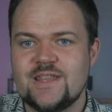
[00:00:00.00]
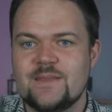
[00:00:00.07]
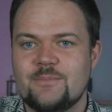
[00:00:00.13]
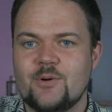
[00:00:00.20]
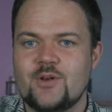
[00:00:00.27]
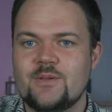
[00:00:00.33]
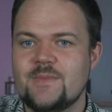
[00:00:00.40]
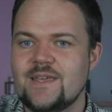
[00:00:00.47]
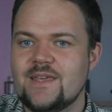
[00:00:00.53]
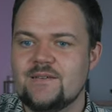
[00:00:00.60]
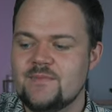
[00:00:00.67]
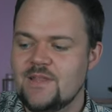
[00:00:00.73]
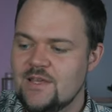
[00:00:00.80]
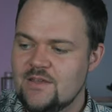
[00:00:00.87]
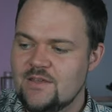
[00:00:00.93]
down the bottom
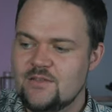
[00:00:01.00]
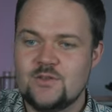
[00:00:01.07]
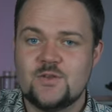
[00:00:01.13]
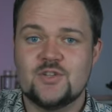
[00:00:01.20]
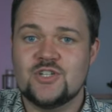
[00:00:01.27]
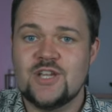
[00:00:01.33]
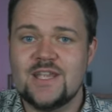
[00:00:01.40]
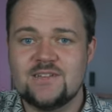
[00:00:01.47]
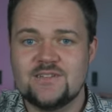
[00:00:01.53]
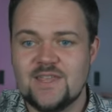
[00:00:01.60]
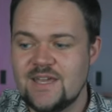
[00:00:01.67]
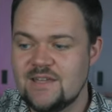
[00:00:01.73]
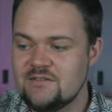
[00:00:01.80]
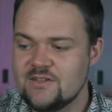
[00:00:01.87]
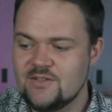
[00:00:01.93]
here, you can change
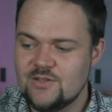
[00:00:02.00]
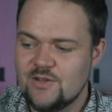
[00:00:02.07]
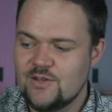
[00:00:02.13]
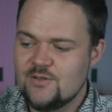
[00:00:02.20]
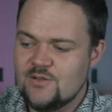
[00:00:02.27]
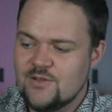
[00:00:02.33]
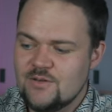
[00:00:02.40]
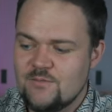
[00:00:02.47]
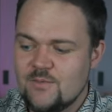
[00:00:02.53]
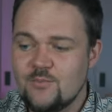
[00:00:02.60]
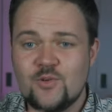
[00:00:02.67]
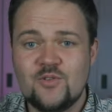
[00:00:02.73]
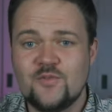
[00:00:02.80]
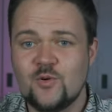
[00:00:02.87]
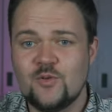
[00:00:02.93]
that. You know, you can
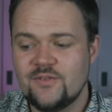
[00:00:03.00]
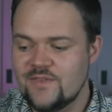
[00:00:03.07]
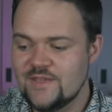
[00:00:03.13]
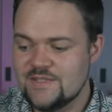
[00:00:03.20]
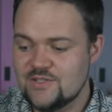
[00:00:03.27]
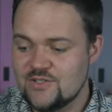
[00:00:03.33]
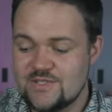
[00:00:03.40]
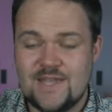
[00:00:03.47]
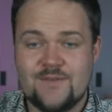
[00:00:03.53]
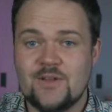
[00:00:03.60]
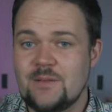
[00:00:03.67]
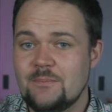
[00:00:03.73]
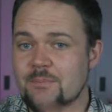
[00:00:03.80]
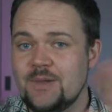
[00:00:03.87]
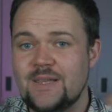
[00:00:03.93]
remove all of this and just have a
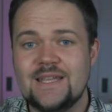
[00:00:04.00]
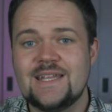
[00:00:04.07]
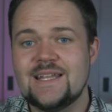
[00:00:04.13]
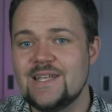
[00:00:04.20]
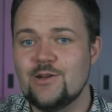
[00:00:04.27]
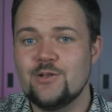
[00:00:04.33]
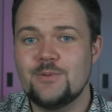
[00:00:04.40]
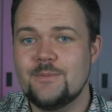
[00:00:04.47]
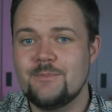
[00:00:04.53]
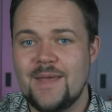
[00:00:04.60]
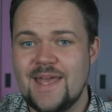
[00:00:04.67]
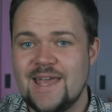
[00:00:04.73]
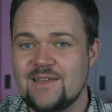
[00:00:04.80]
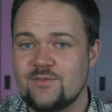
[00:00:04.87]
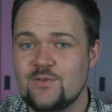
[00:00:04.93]
completely open
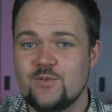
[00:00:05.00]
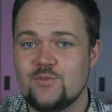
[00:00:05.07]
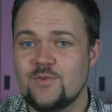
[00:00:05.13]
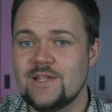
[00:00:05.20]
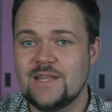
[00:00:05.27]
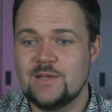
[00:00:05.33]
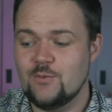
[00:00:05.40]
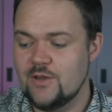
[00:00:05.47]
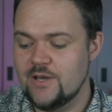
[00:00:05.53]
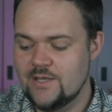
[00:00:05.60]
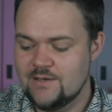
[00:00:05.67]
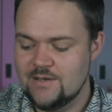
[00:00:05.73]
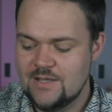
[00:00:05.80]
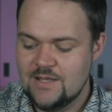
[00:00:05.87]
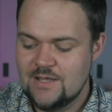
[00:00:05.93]
bag if you really
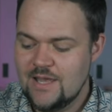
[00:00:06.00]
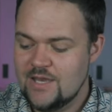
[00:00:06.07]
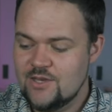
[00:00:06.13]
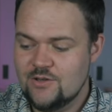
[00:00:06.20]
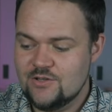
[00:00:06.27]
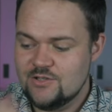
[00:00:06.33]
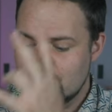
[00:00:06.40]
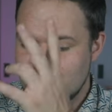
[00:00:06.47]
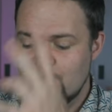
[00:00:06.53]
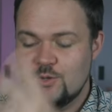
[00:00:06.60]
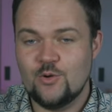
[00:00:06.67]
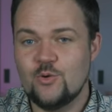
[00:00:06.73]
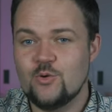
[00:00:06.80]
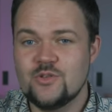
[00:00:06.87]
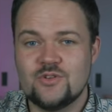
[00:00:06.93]
wanted. And you could just put
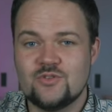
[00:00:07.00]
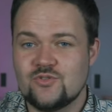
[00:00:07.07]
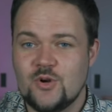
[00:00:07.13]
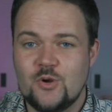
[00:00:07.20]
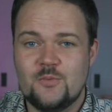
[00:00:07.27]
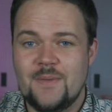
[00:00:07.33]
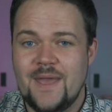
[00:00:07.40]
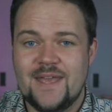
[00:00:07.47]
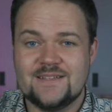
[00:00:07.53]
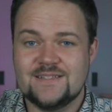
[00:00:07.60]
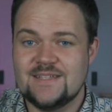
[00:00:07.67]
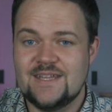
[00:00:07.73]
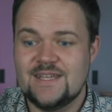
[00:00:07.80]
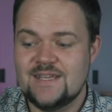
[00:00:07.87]
all your drone bags in